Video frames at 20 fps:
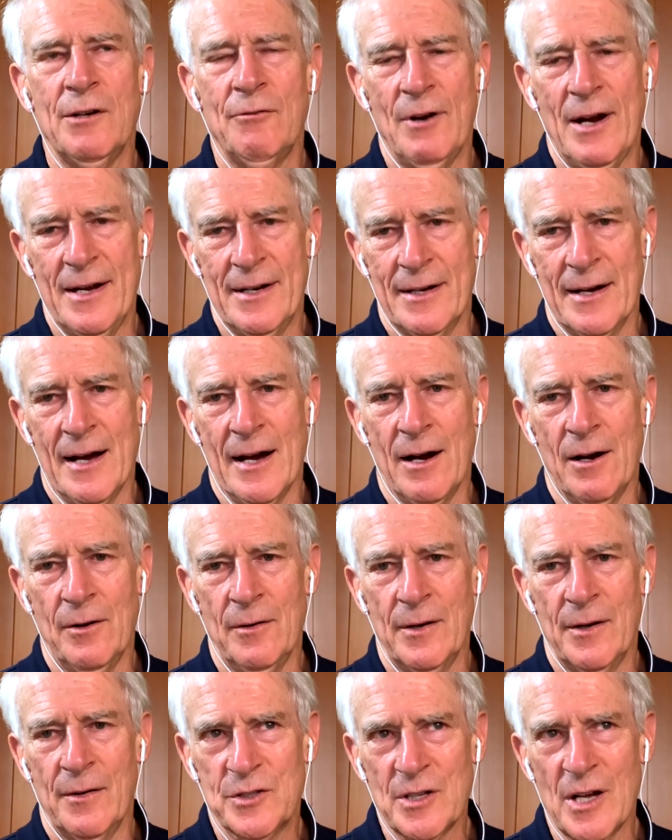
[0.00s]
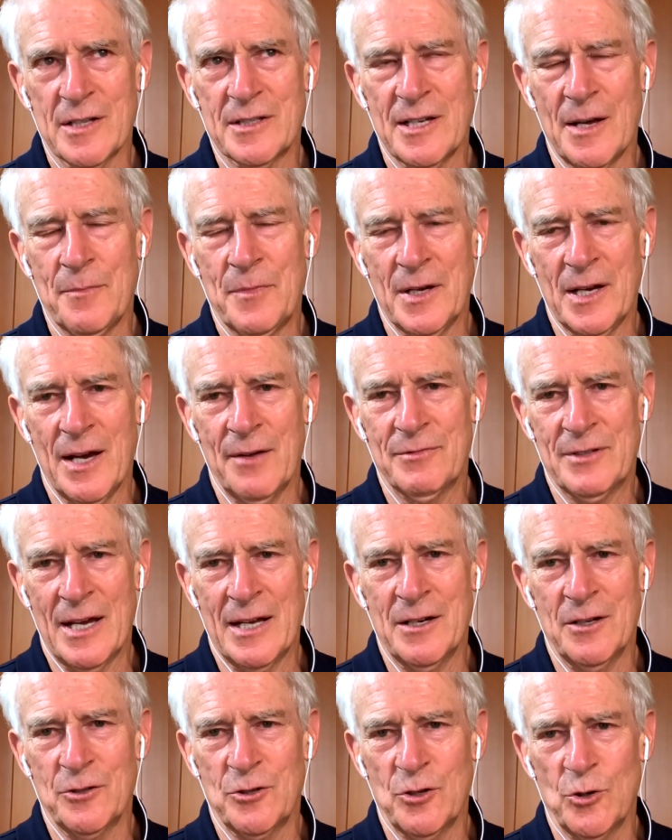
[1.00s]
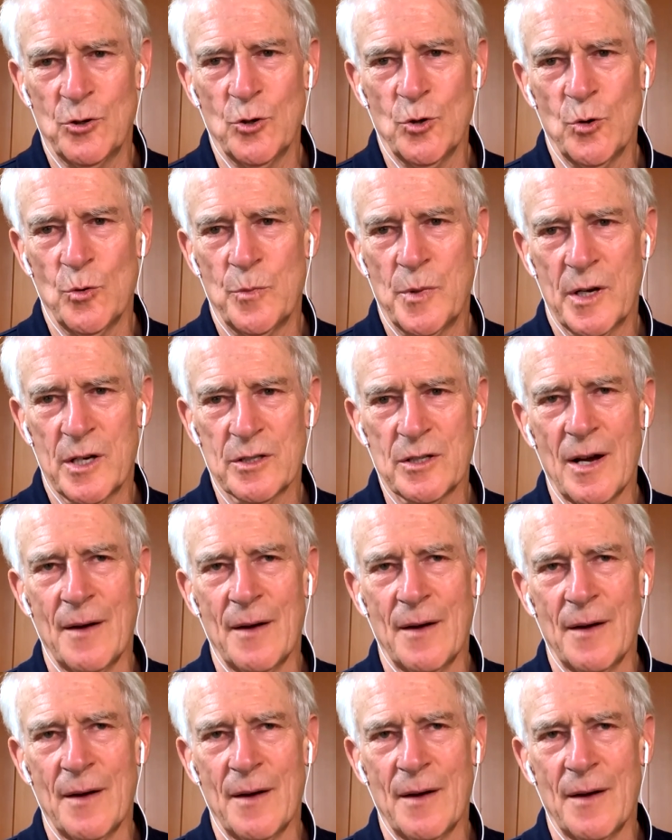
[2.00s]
it right now. It's not something I've tended to do because